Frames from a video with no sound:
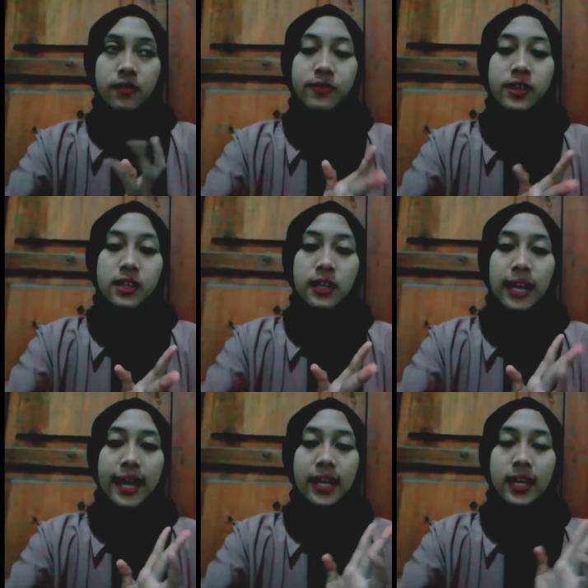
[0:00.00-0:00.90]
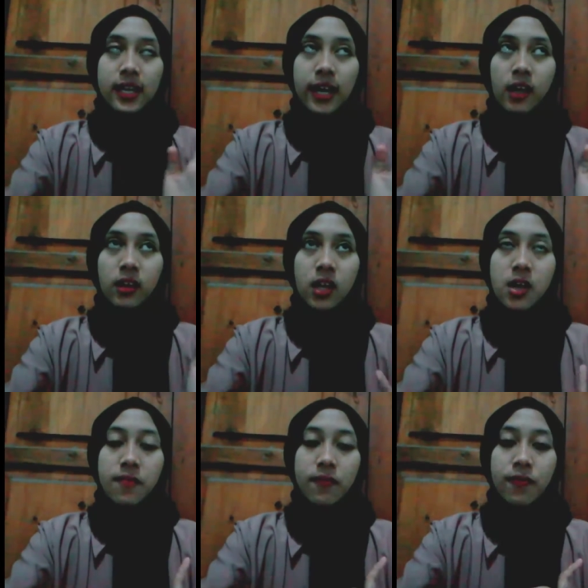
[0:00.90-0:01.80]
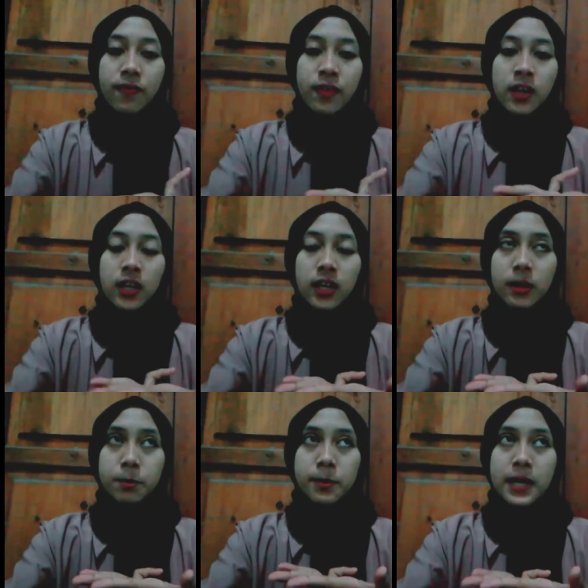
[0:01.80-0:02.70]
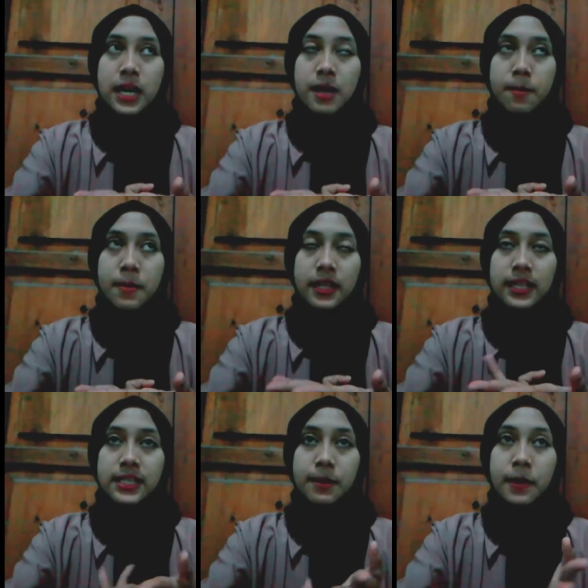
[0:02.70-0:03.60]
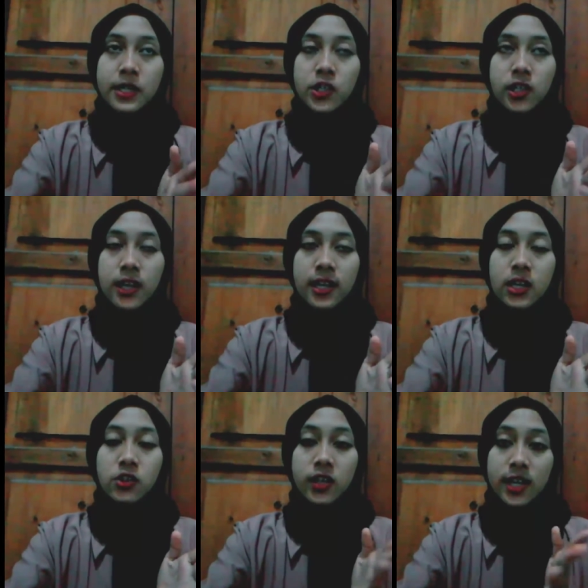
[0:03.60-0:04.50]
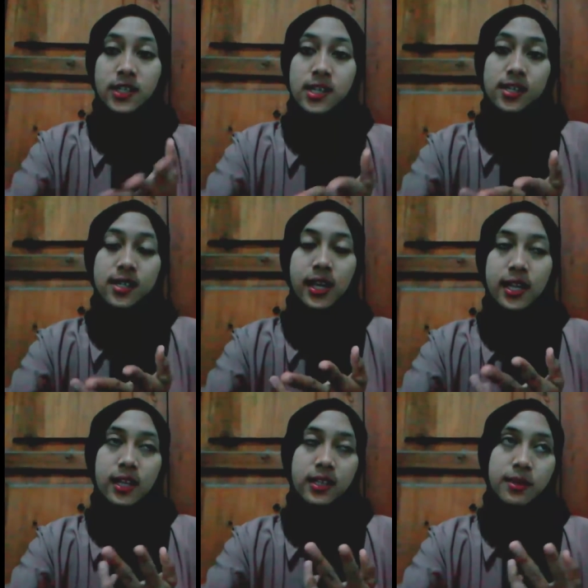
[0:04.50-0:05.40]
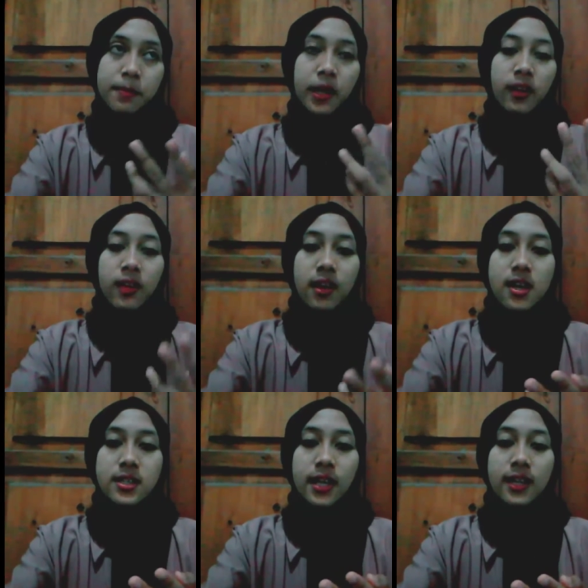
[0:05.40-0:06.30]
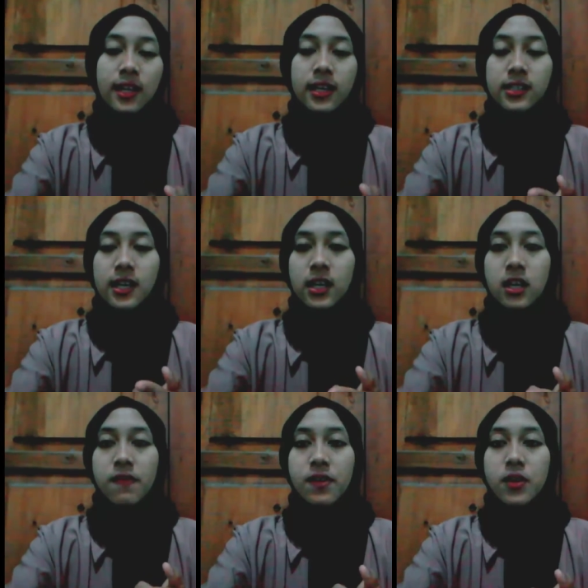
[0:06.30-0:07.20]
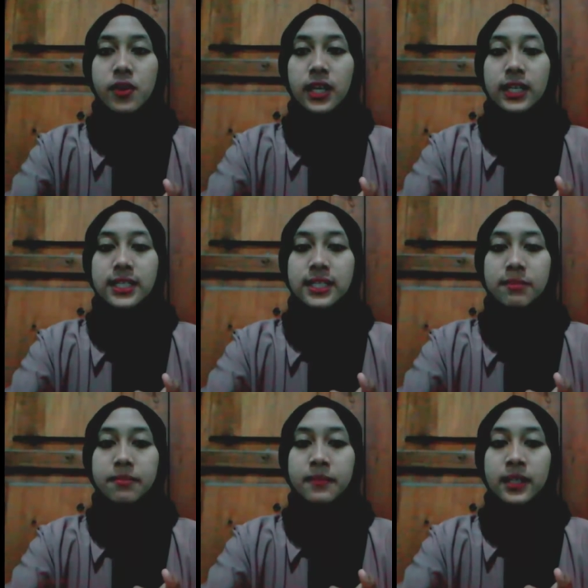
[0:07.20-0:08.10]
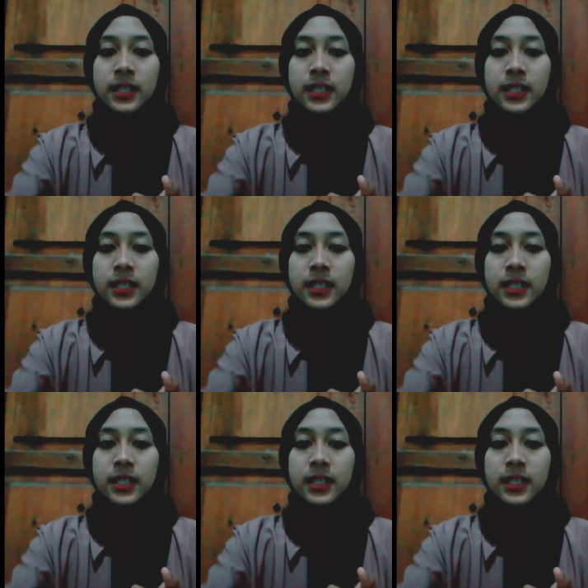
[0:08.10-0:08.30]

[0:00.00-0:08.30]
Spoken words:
For like active participation and interaction, and then is a practice, and then is individualism,